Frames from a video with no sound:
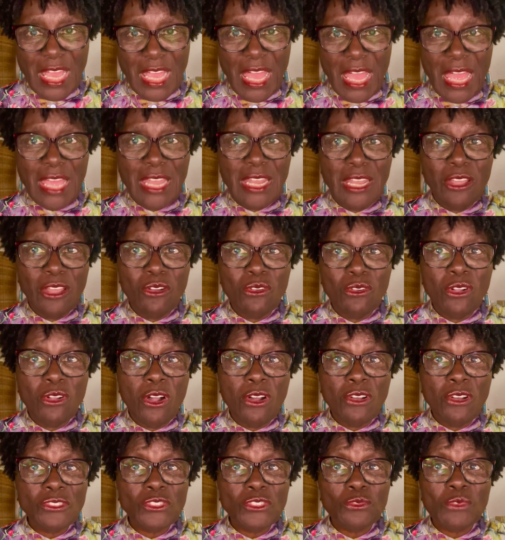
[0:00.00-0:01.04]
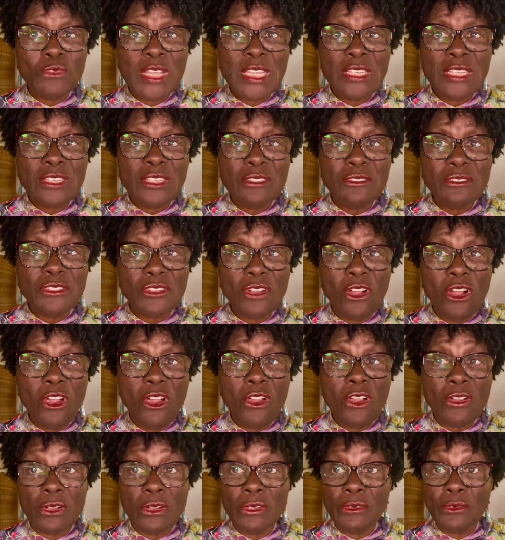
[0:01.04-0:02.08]
And low-cost rentals
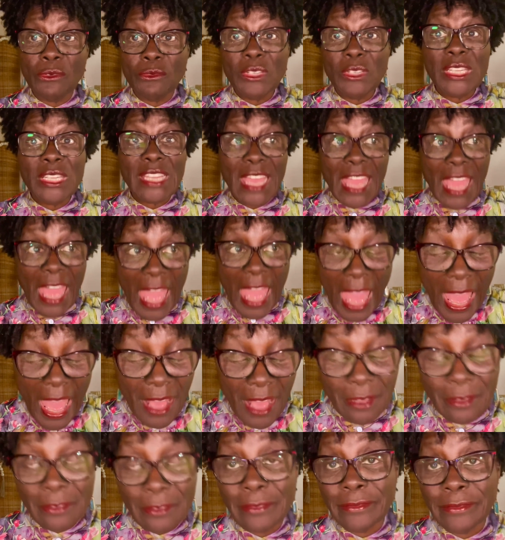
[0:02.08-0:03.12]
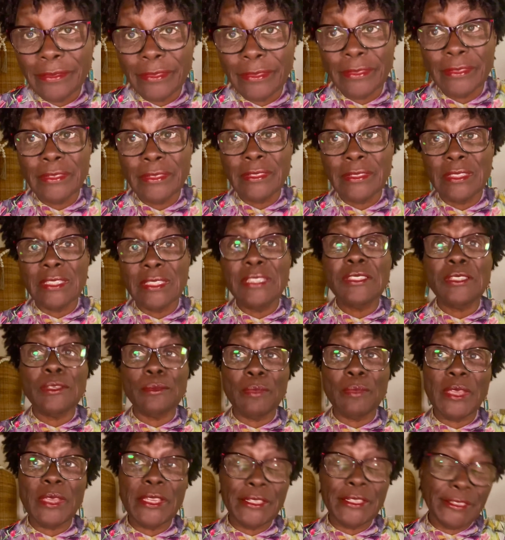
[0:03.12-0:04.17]
are or really have
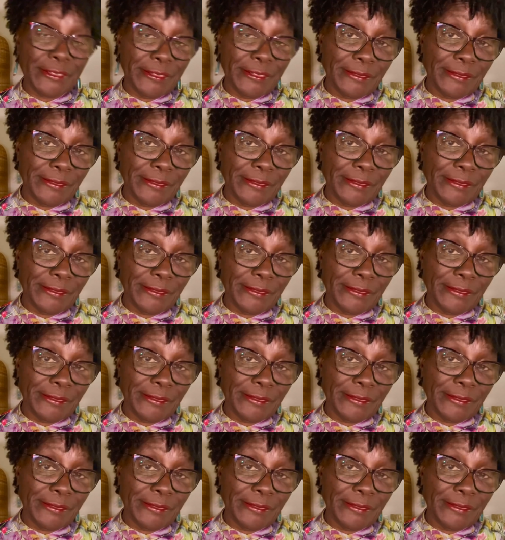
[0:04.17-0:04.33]
disappeared.